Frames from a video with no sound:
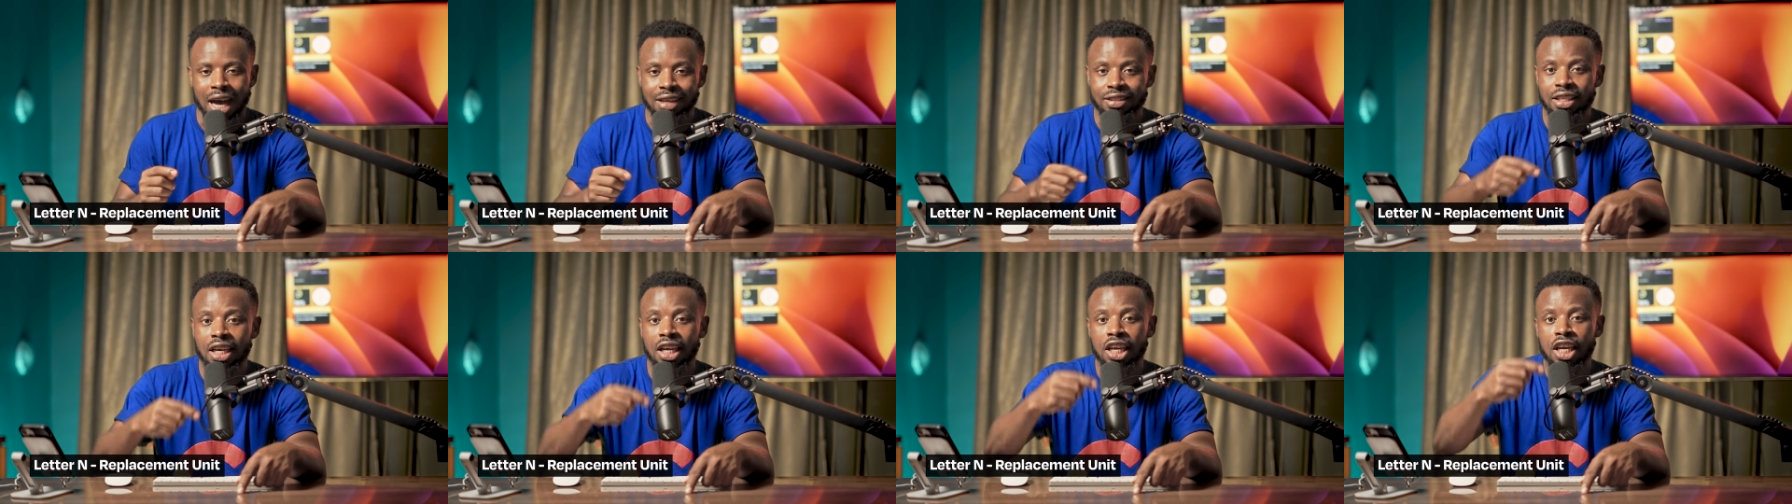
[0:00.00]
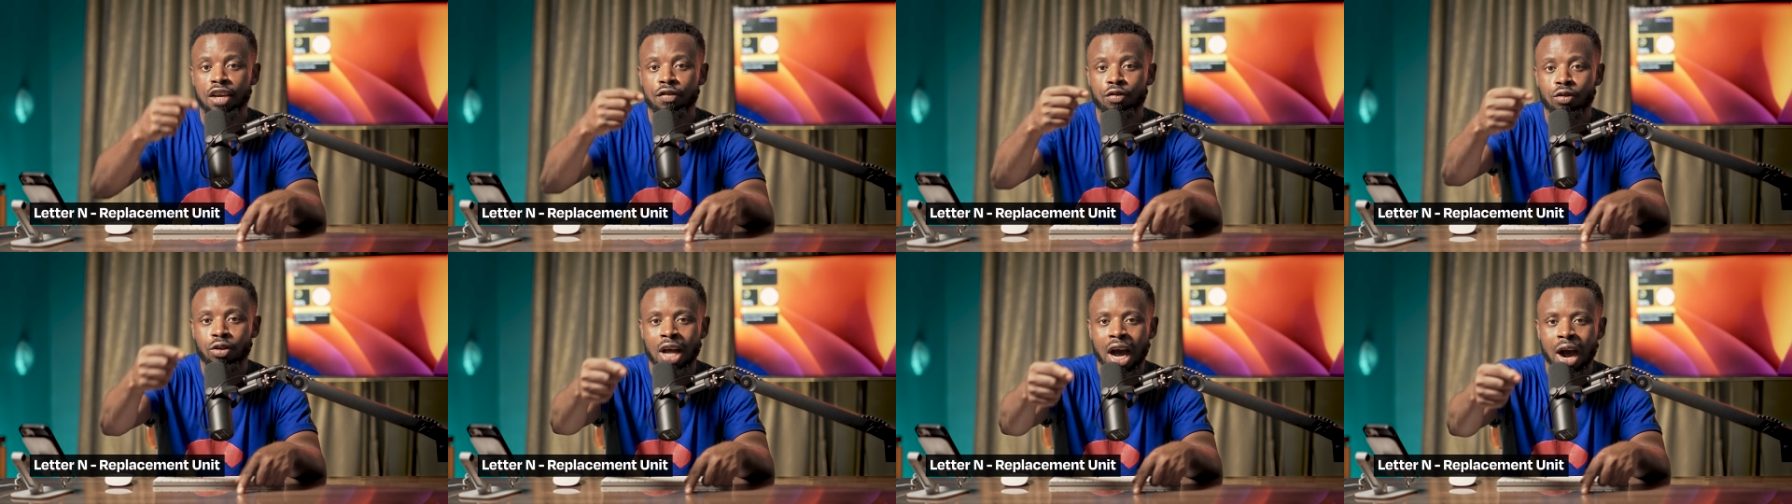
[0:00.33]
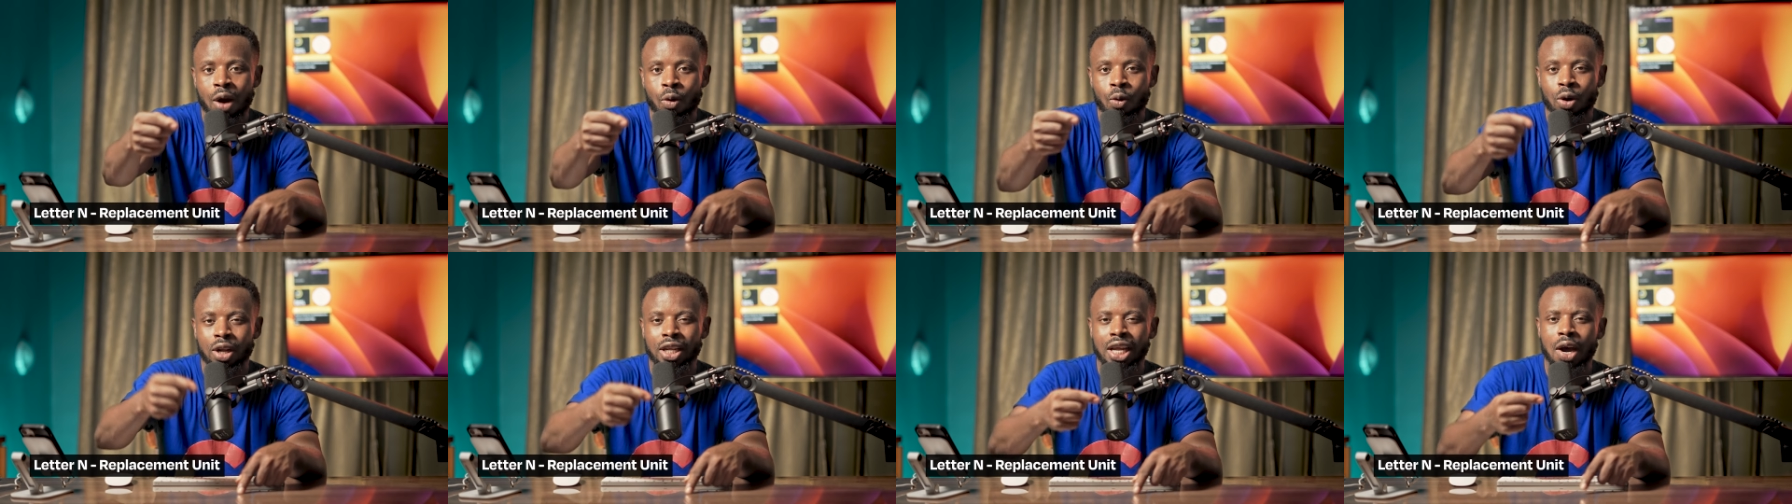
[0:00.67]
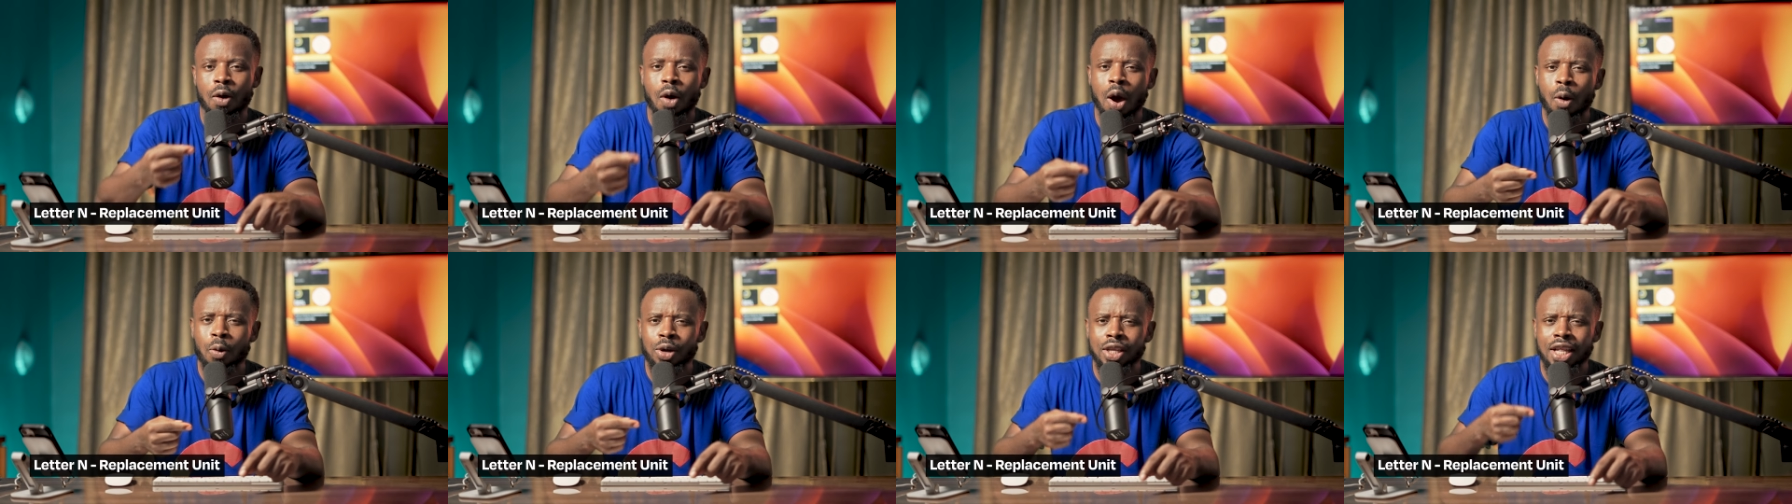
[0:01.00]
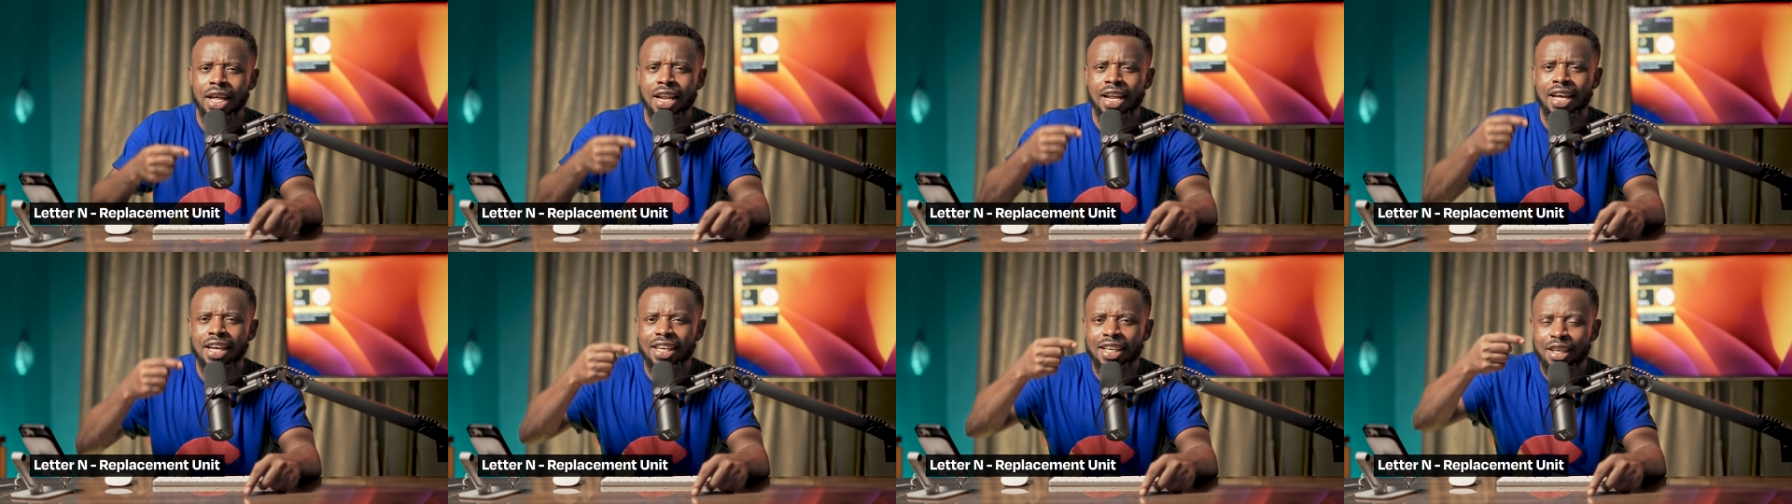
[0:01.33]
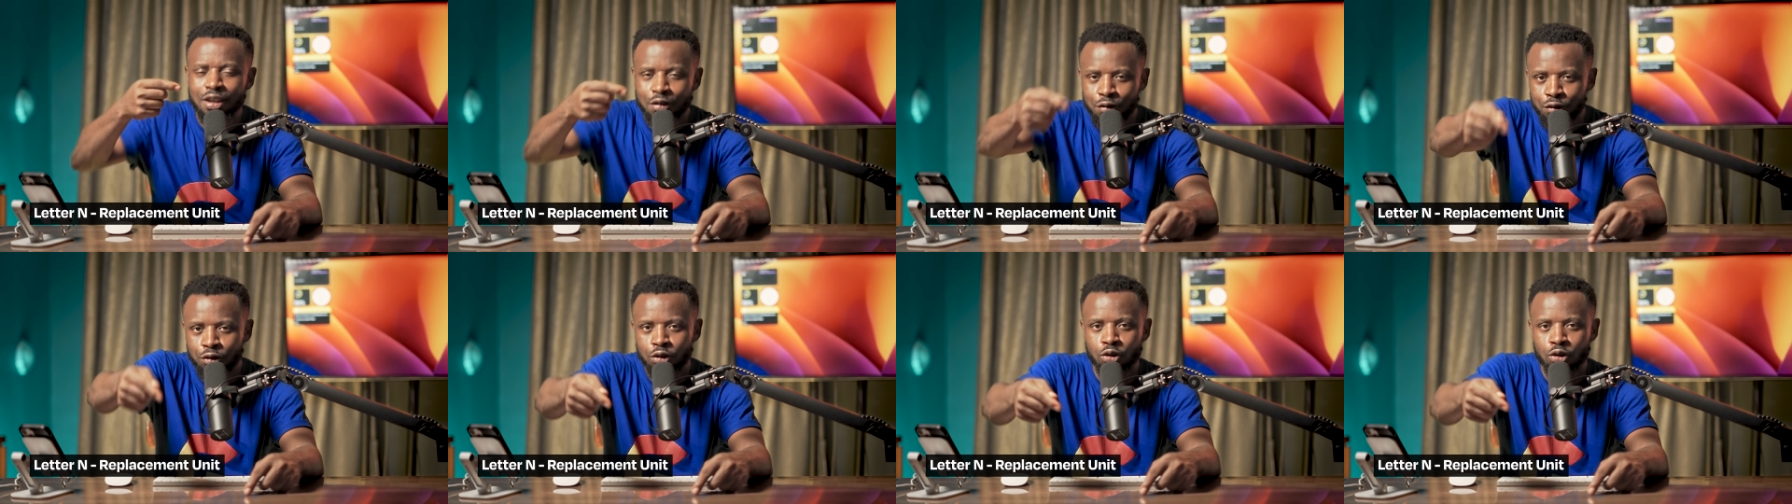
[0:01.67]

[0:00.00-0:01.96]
As they give you that one where they give